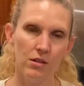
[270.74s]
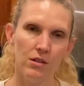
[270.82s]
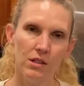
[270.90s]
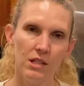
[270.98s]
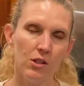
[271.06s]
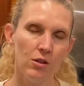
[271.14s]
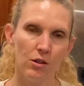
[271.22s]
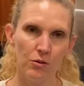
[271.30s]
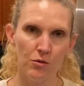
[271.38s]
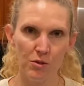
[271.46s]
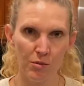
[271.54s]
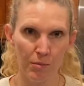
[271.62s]
Didn't
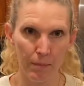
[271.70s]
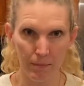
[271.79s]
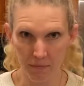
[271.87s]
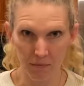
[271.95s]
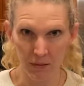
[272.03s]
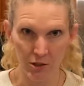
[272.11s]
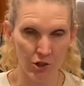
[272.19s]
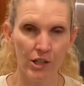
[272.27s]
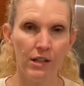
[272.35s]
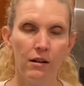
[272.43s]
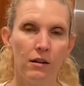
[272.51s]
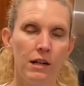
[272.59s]
lose my
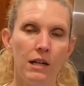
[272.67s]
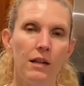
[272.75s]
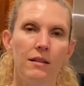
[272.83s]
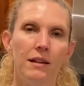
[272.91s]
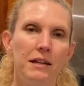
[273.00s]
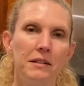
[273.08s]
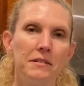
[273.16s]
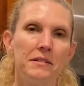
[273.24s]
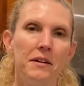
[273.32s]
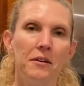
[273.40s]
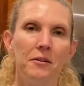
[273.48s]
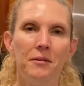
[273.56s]
shit on anything,
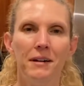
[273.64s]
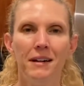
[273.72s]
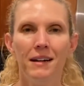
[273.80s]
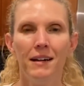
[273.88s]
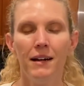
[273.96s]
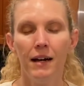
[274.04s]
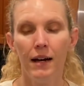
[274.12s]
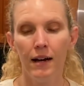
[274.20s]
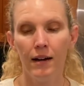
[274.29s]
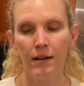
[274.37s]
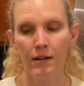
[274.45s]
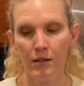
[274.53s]
so
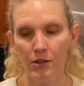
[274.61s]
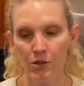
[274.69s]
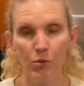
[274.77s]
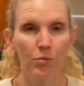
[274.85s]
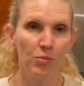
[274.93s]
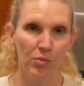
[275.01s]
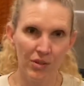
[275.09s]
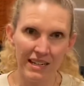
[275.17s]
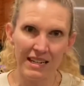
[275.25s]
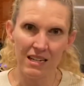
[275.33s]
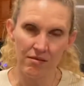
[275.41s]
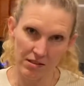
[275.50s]
pretty
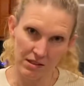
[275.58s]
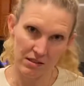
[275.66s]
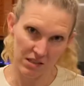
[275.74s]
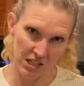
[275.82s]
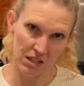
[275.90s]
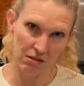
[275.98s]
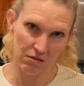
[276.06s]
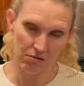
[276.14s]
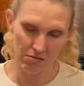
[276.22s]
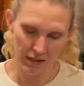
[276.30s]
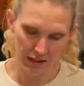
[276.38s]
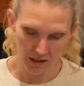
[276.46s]
even keel,
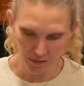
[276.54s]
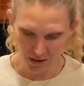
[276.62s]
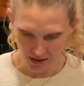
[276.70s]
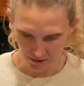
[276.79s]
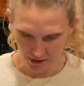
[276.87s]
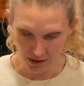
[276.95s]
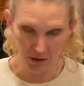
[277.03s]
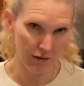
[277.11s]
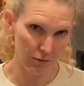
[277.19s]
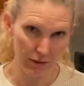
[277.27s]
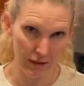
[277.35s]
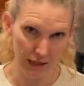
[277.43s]
right? I mean, every now and then
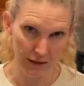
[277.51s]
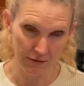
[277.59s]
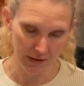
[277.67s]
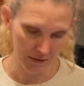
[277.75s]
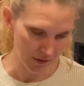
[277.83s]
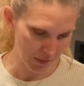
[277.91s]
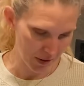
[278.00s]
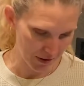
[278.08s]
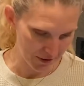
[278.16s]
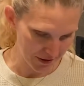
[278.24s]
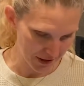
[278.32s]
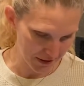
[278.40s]
we're gonna have stuff that
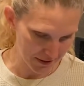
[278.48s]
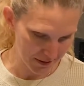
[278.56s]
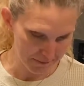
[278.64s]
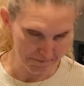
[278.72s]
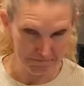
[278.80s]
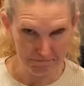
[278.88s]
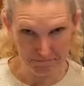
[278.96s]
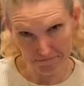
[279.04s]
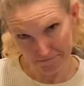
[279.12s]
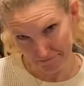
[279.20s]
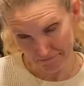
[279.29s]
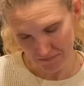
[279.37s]
bothers us.
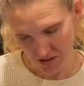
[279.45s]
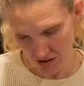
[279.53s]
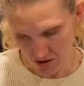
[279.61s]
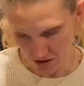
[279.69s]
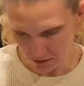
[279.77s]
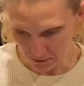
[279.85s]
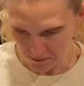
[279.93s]
So,